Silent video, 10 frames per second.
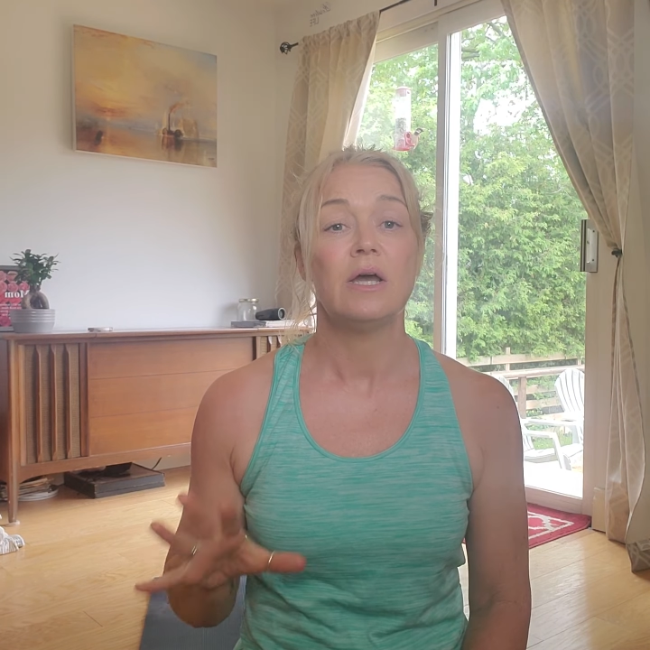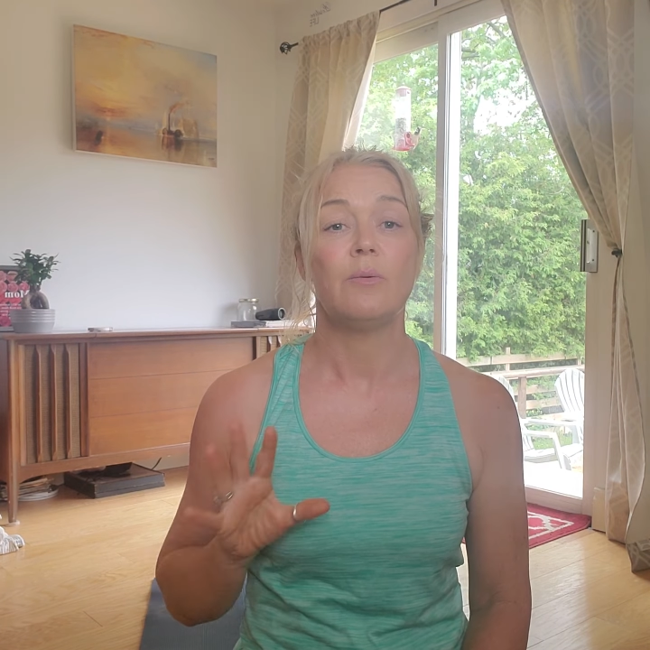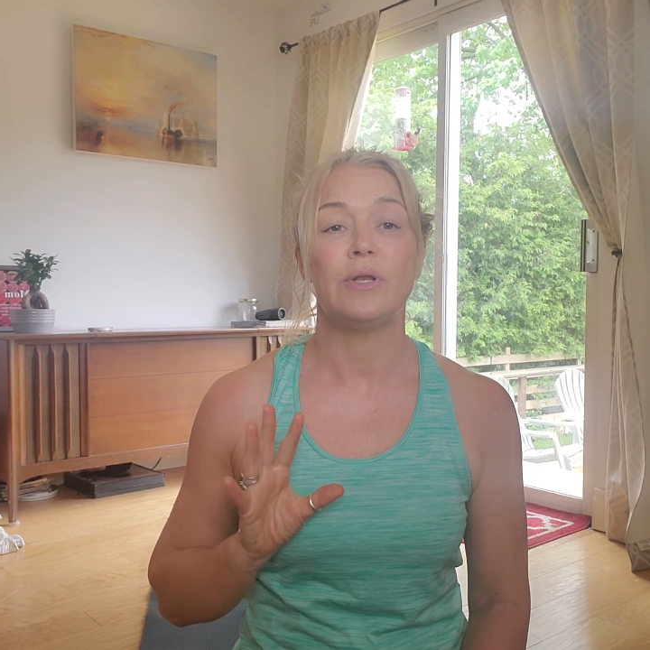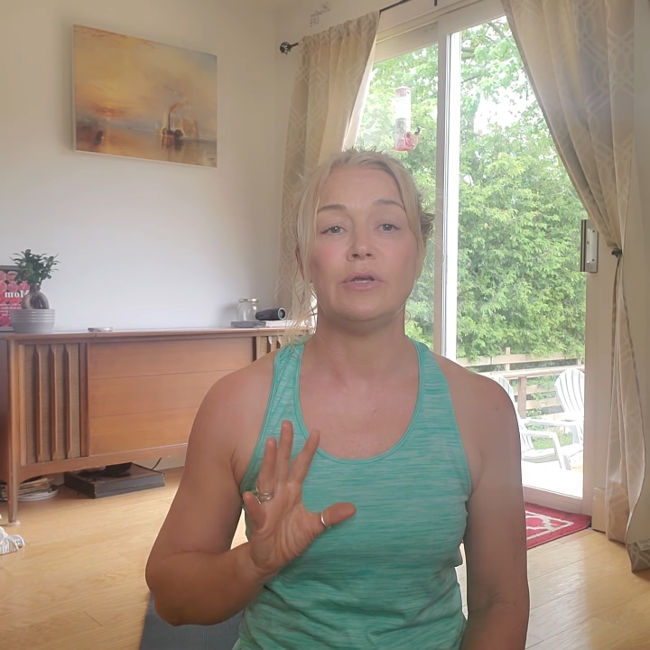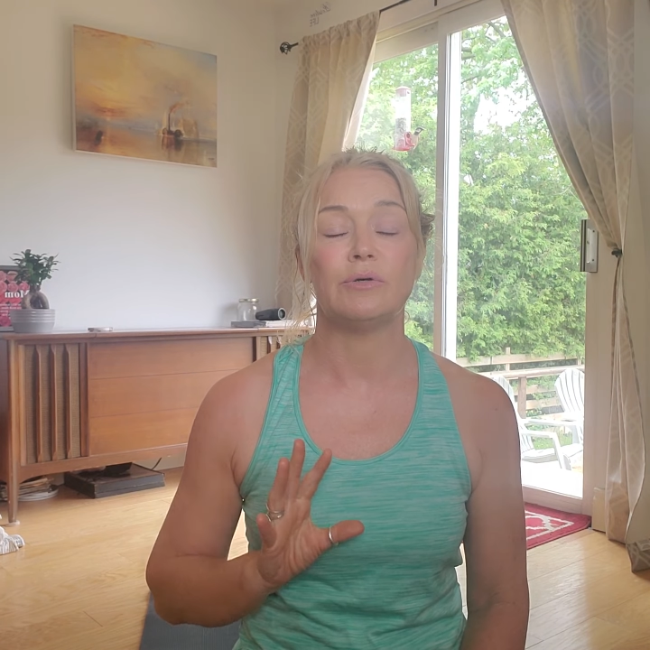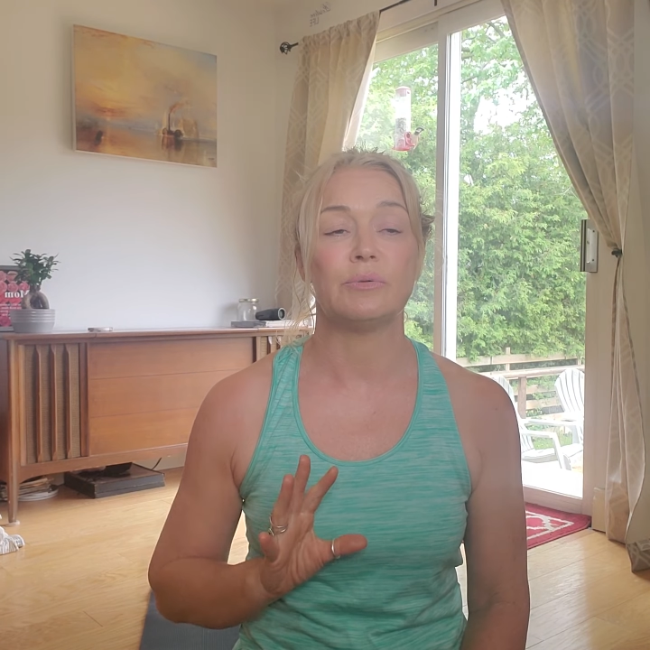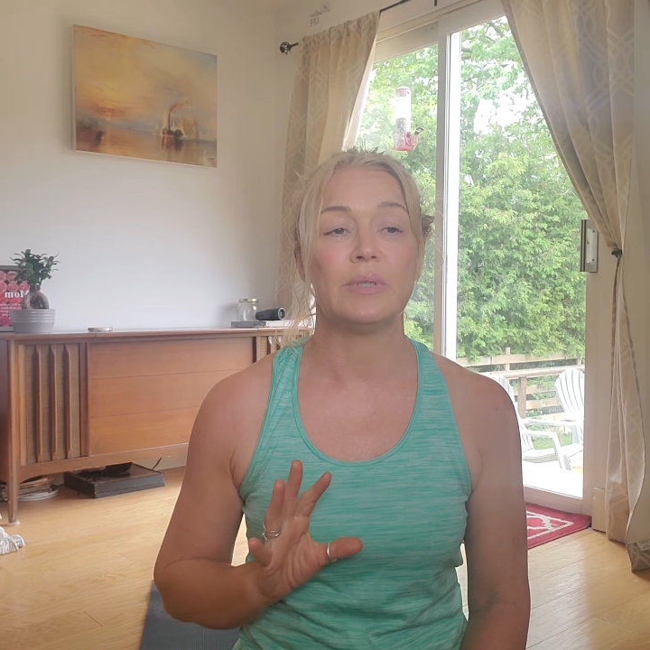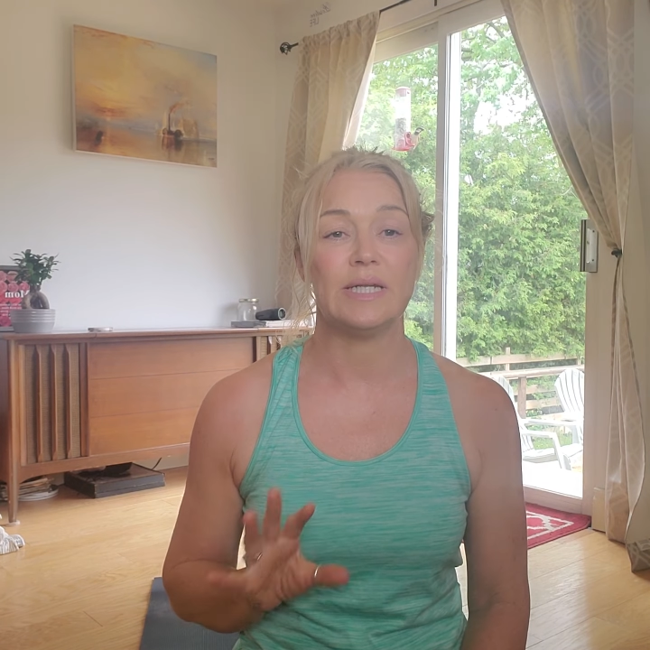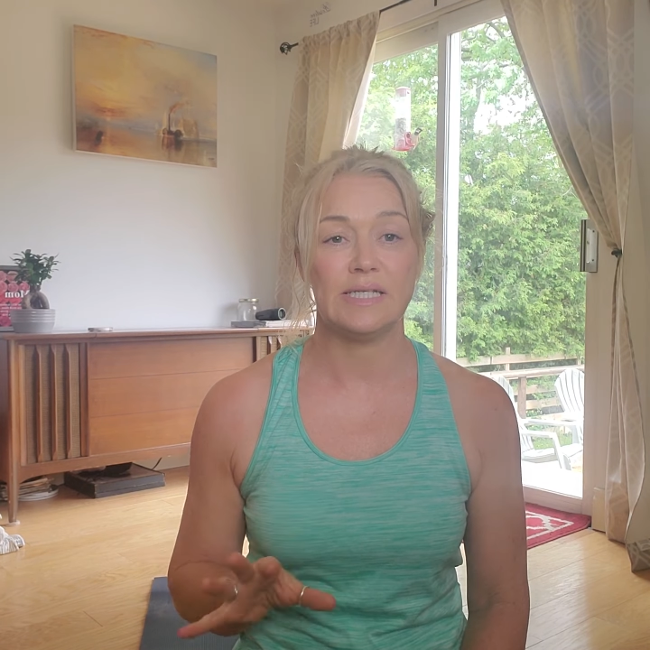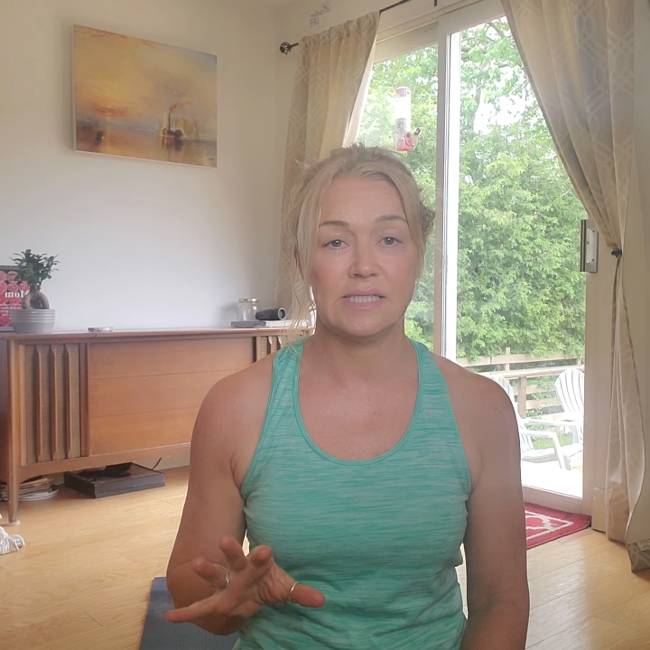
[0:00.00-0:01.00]
when you're
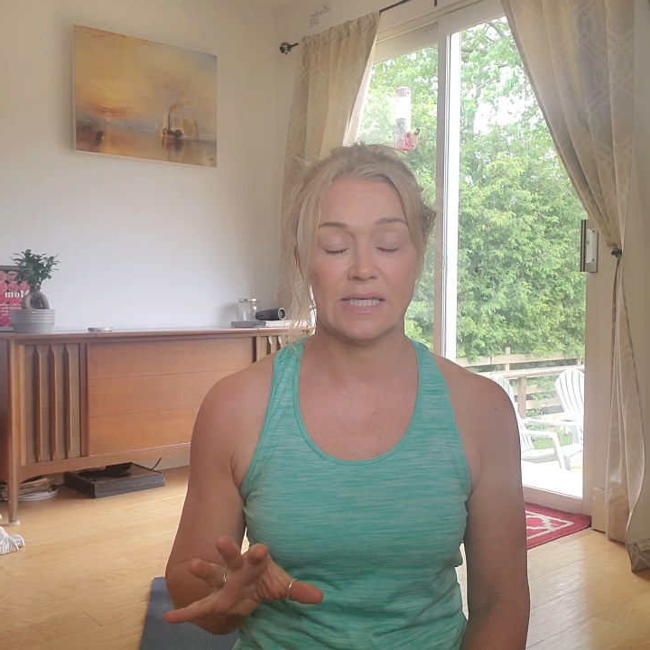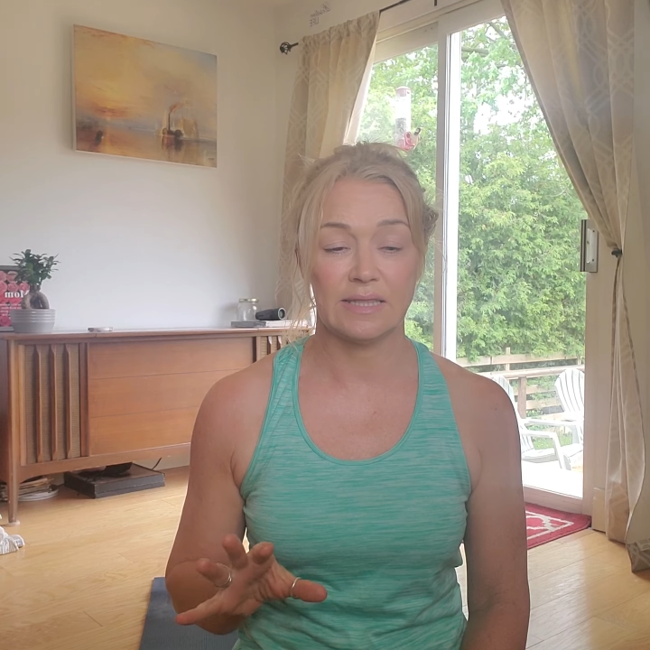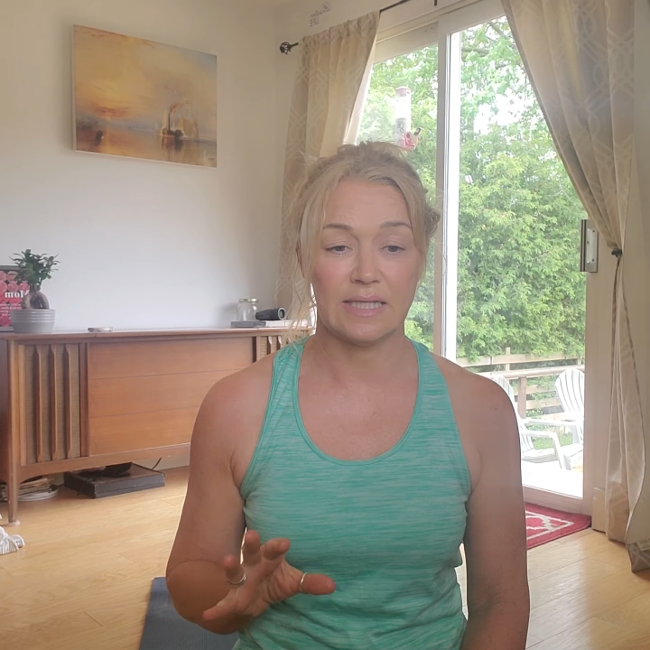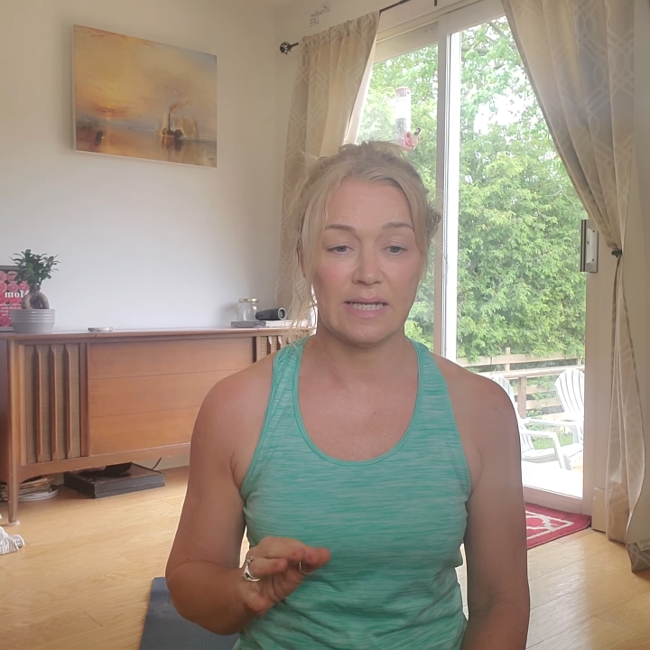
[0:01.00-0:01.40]
releasing the